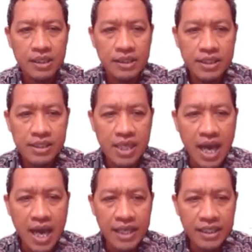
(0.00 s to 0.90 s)
This
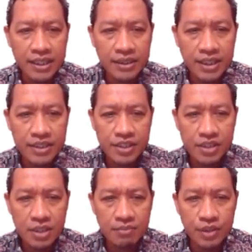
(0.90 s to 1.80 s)
air intake
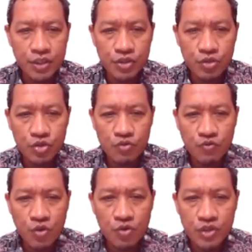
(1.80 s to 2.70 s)
system is used
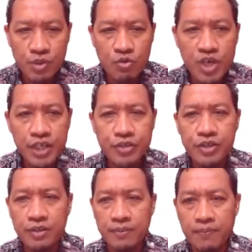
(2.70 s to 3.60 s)
for
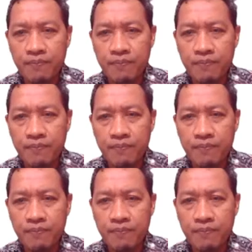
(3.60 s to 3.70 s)
simulation.